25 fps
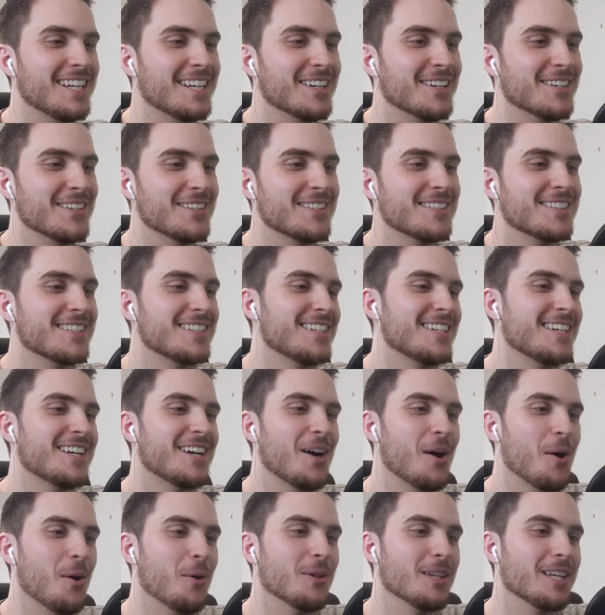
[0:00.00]
years
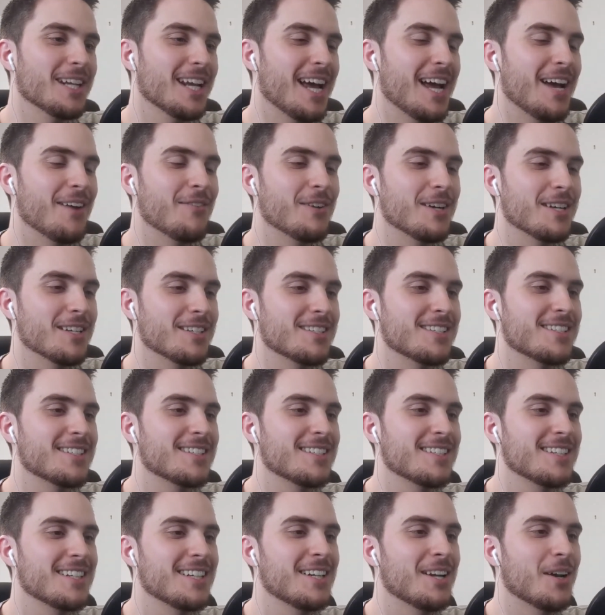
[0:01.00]
only to have
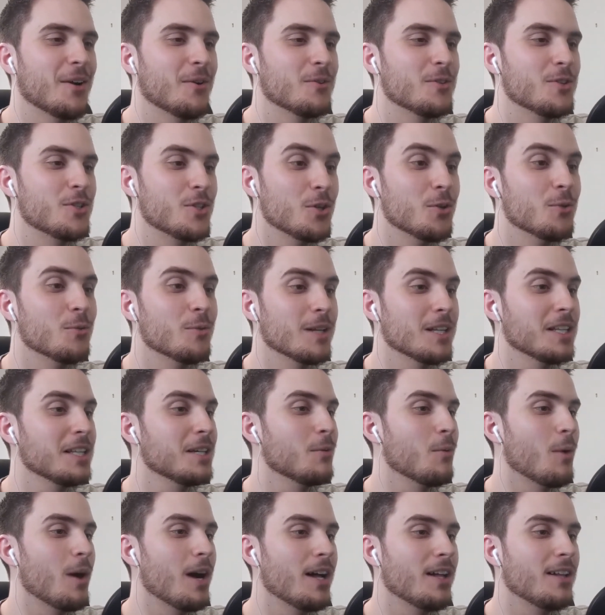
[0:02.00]
us, do
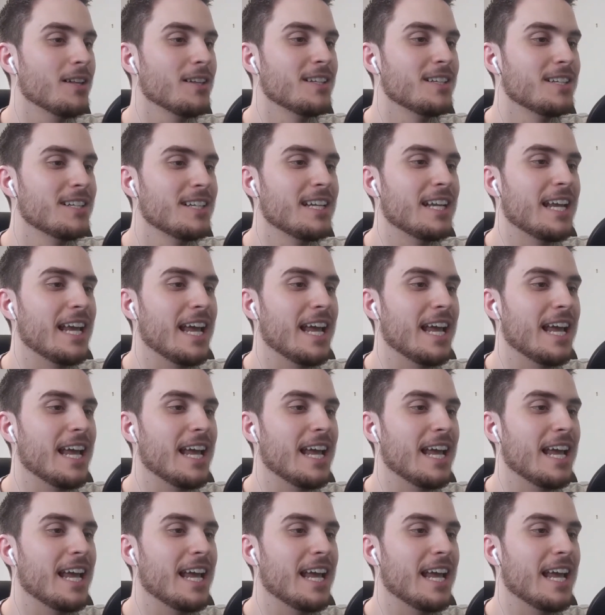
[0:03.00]
really well